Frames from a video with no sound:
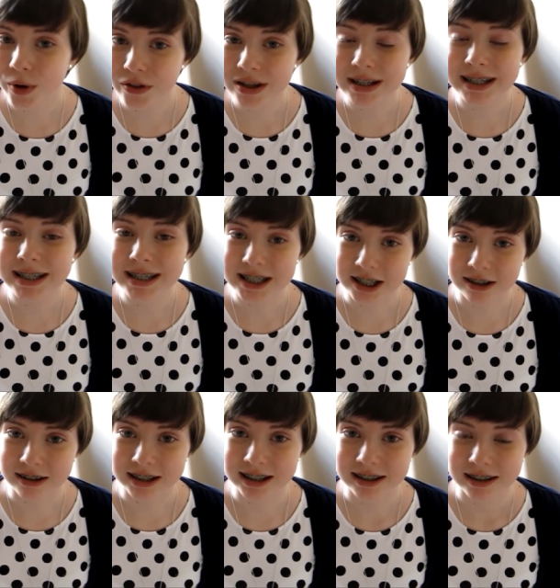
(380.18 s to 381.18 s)
brother didn't
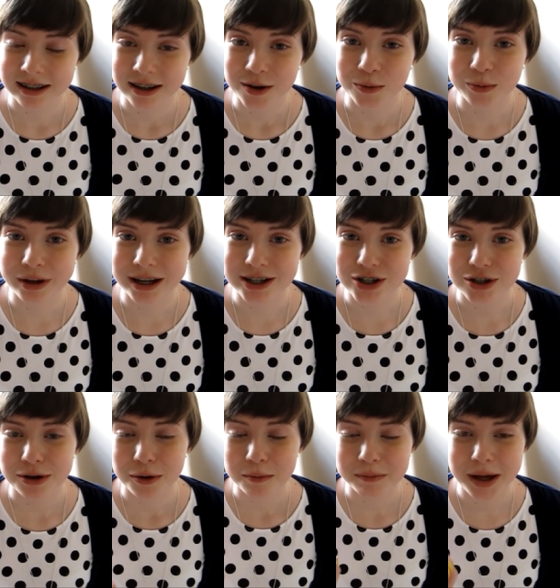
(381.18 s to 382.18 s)
die
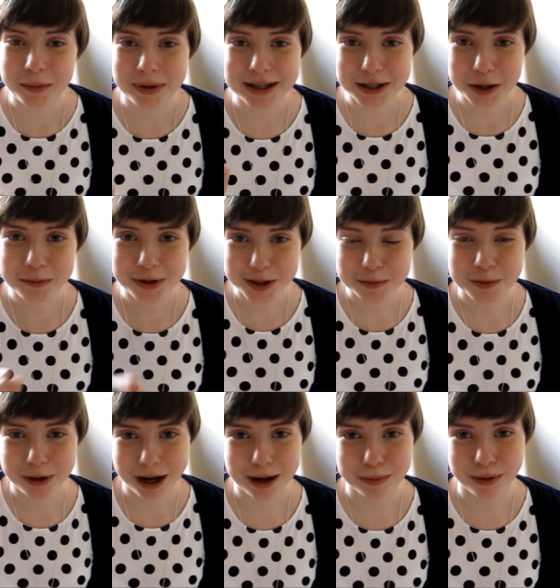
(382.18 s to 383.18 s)
which made me so much
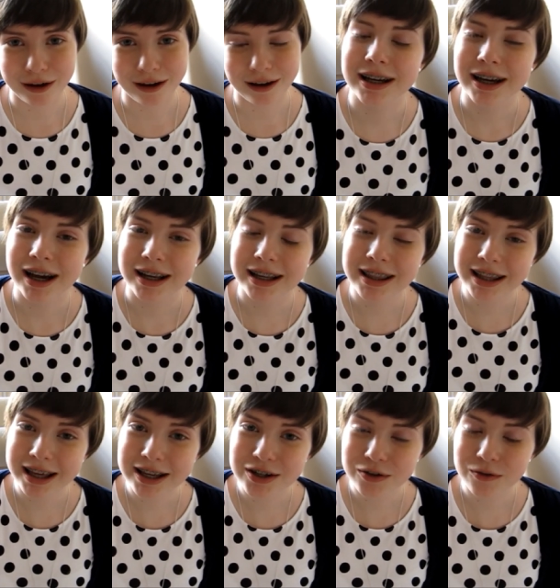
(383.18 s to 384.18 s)
more happier. And in
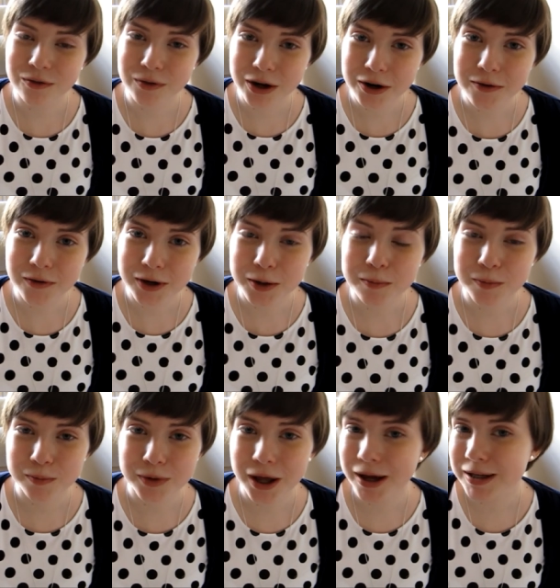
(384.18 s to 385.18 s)
the end of the very, very
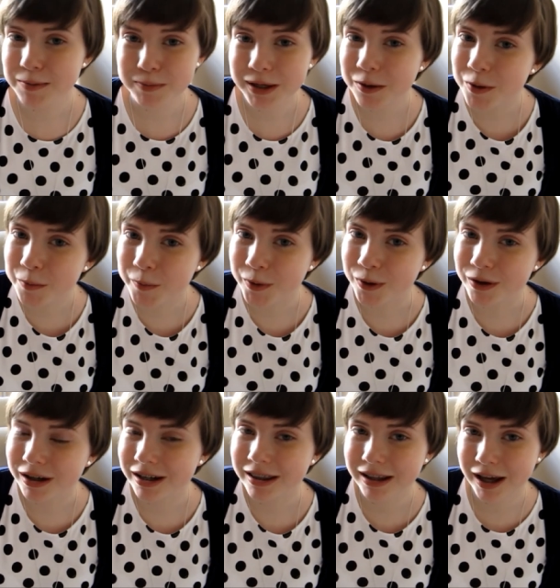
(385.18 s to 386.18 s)
last bit of the
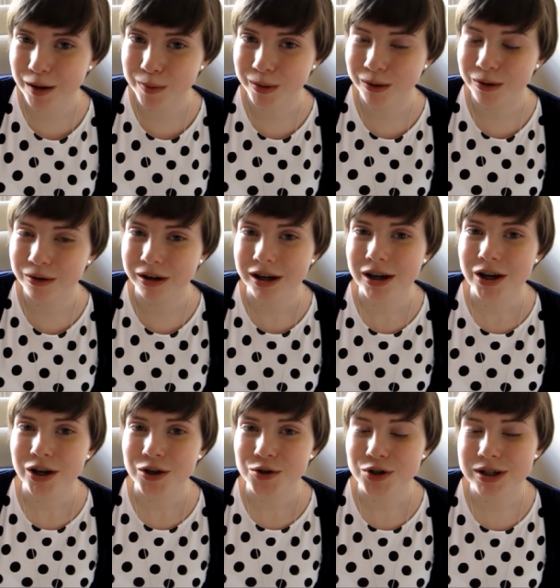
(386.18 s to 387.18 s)
book, in the epilogue,
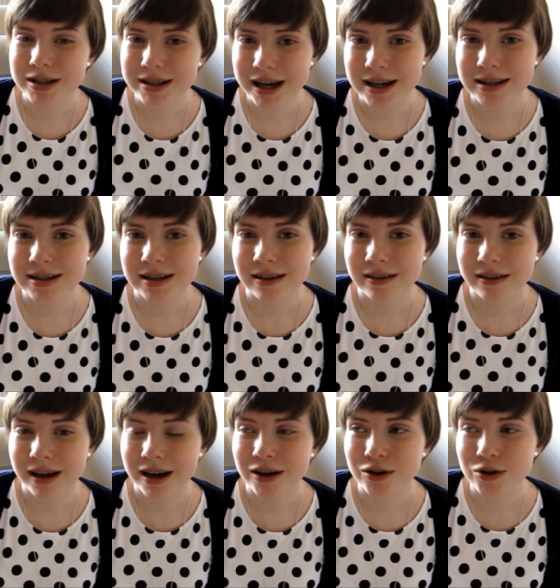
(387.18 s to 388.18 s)
she says
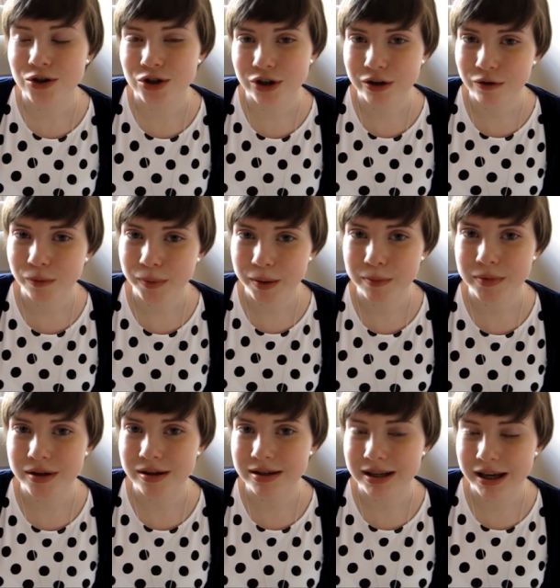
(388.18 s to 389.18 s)
that she
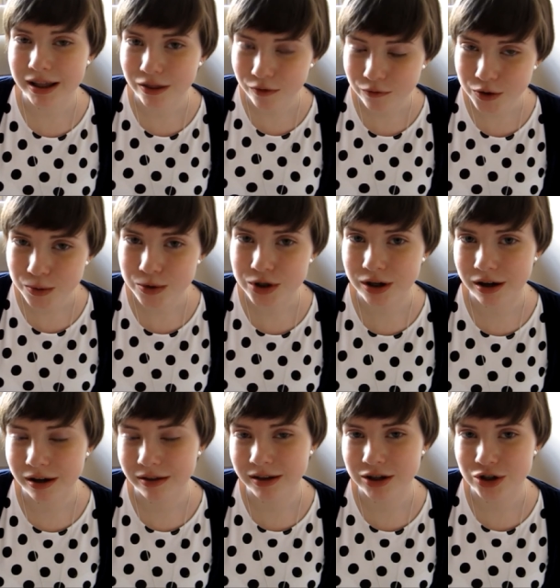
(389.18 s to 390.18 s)
remembers in the
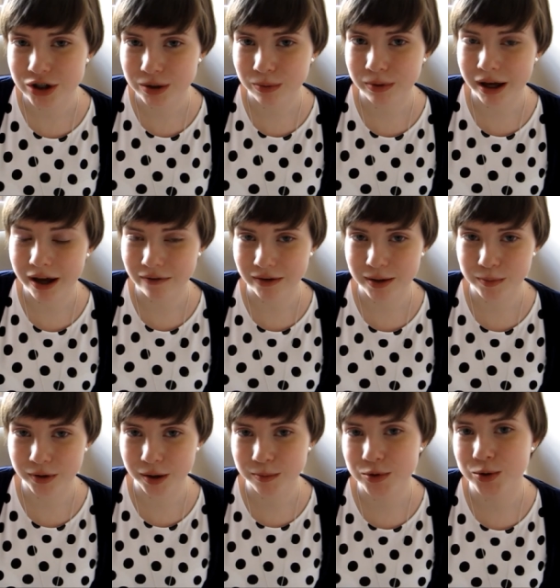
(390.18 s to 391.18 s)
future that she will have
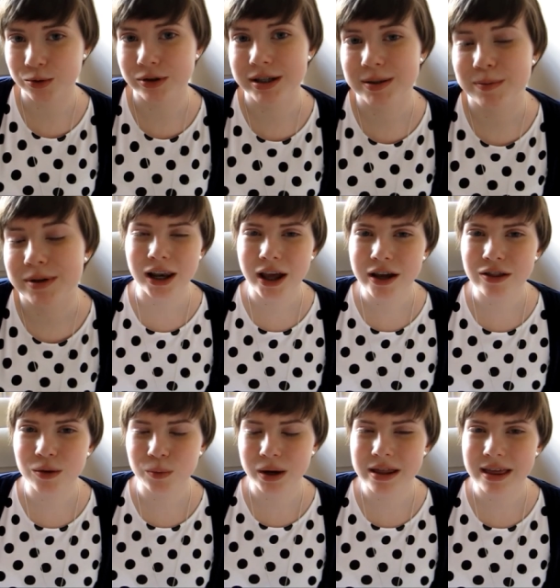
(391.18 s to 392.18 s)
him come to Christmas. Like
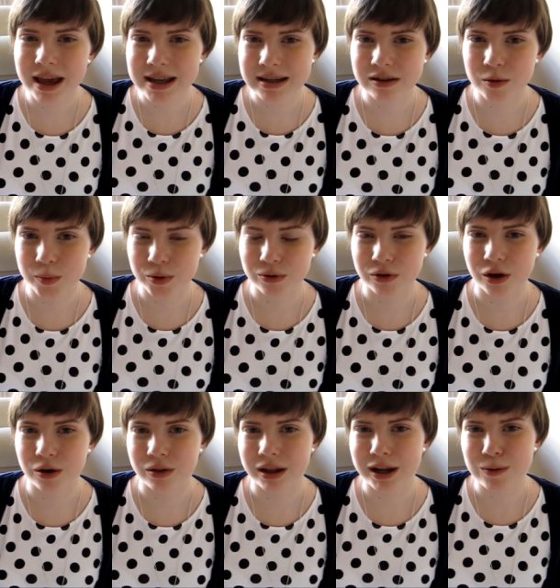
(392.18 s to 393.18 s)
the way they ended the book
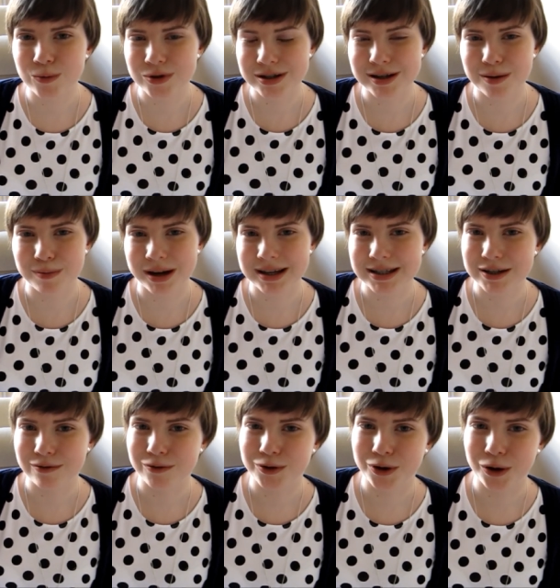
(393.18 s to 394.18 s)
though, that it wasn't a
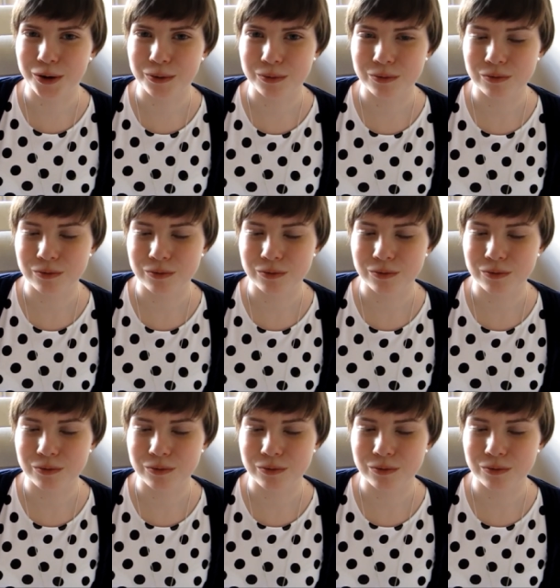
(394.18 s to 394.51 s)
massive, you know,